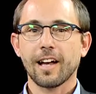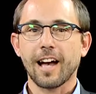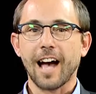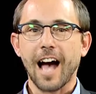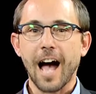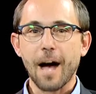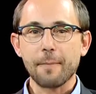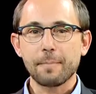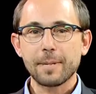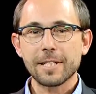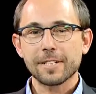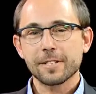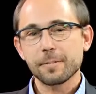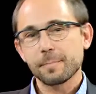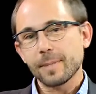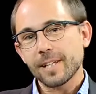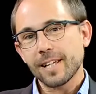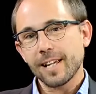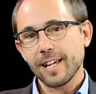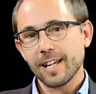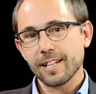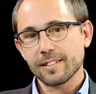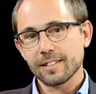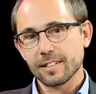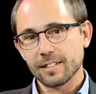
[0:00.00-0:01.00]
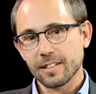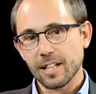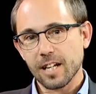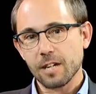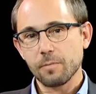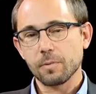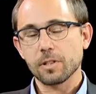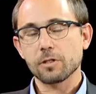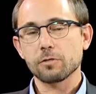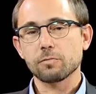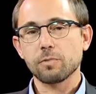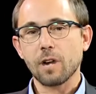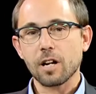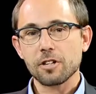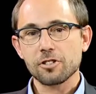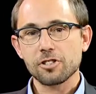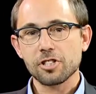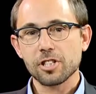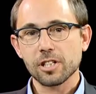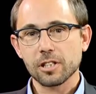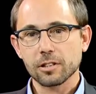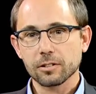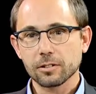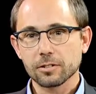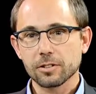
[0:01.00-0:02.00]
Happy to be here today with Russ
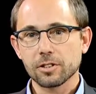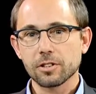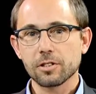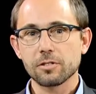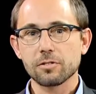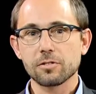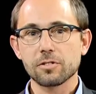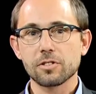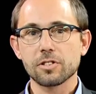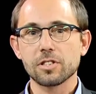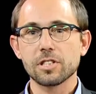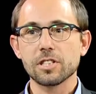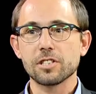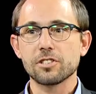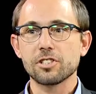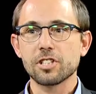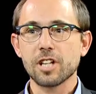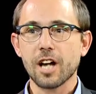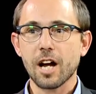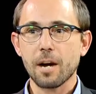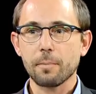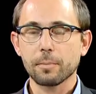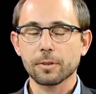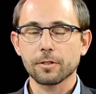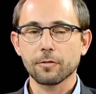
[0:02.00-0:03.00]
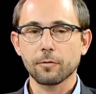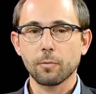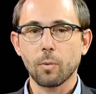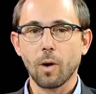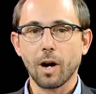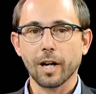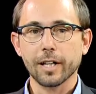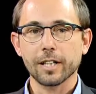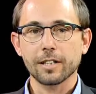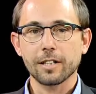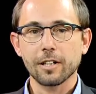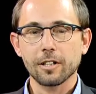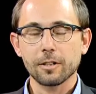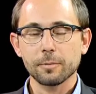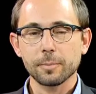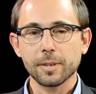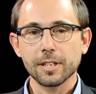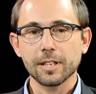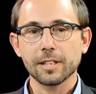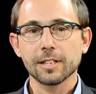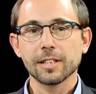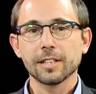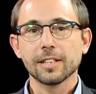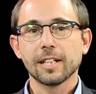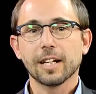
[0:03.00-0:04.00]
Shields, who's the chairman of
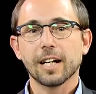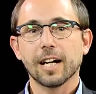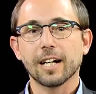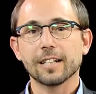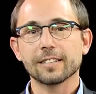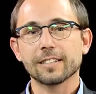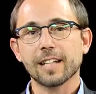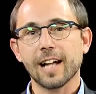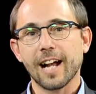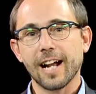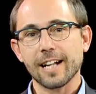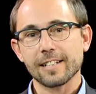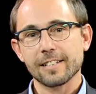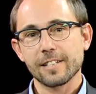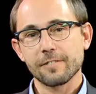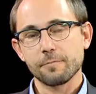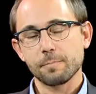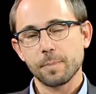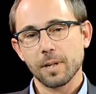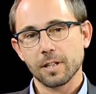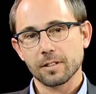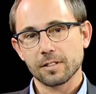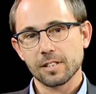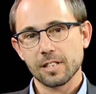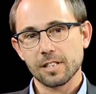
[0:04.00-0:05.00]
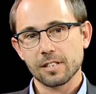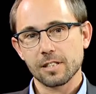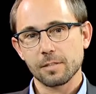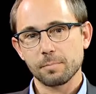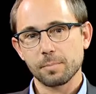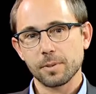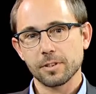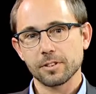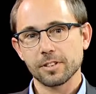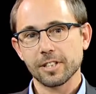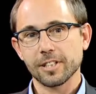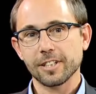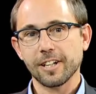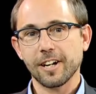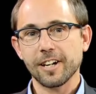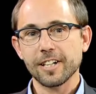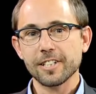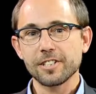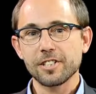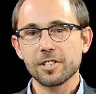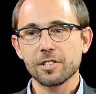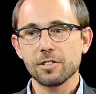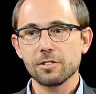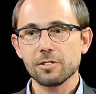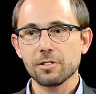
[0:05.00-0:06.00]
Ygomi and active participant in
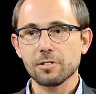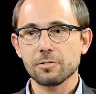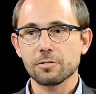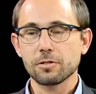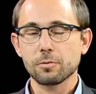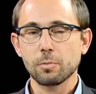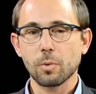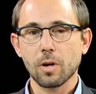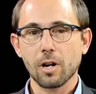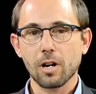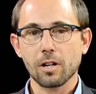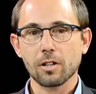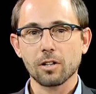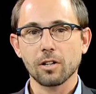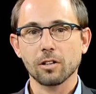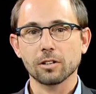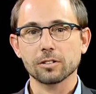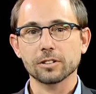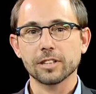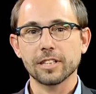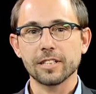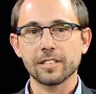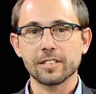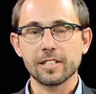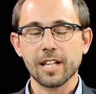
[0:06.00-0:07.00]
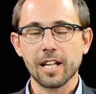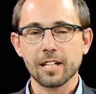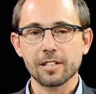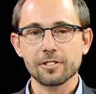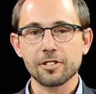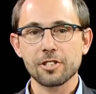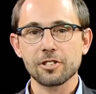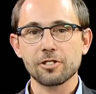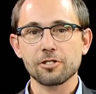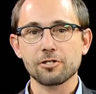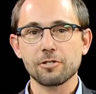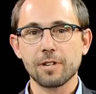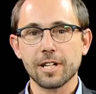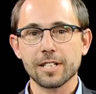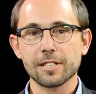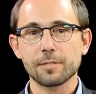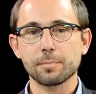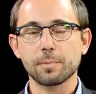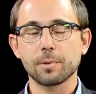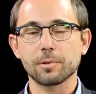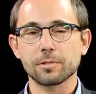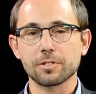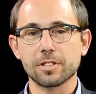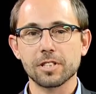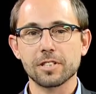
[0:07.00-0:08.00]
ITU's work on intelligent
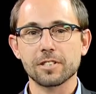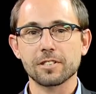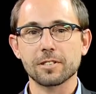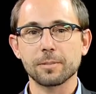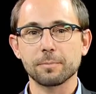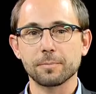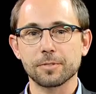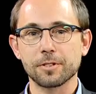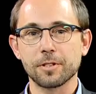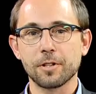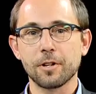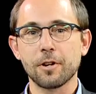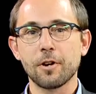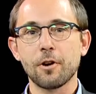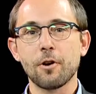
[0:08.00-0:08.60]
transport systems.